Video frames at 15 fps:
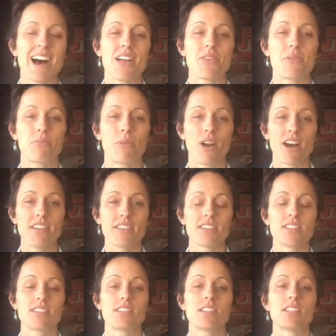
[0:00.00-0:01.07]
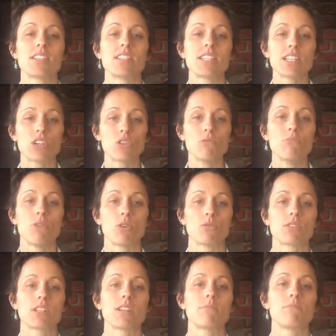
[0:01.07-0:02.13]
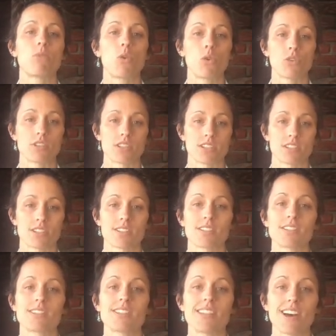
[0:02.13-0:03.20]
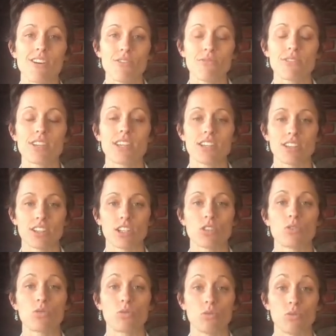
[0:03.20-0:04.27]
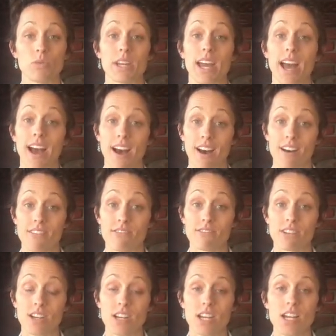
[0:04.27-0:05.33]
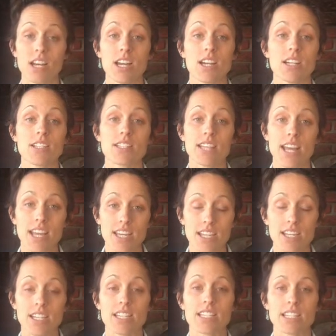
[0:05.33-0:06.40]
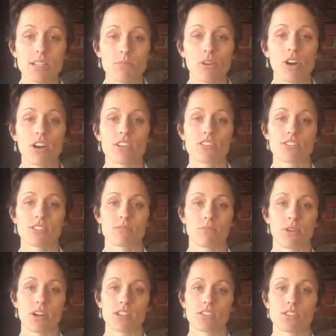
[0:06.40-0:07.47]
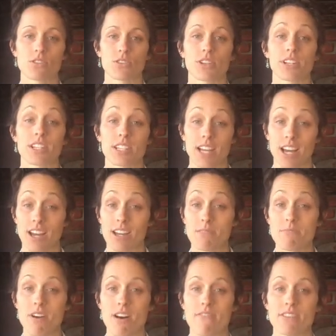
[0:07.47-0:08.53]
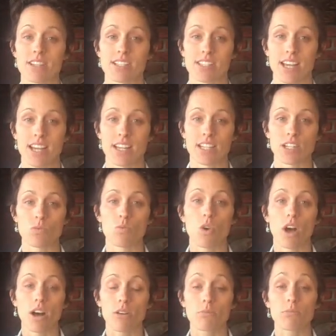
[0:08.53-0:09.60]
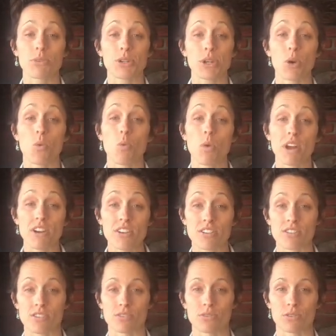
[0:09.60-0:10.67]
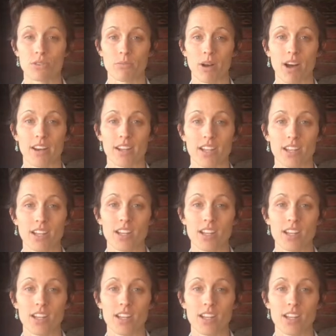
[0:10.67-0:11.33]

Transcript: The breath is the single most important self-healing tool we have. Taking deep conscious breaths during a time of anxiety will help bring awareness to your body.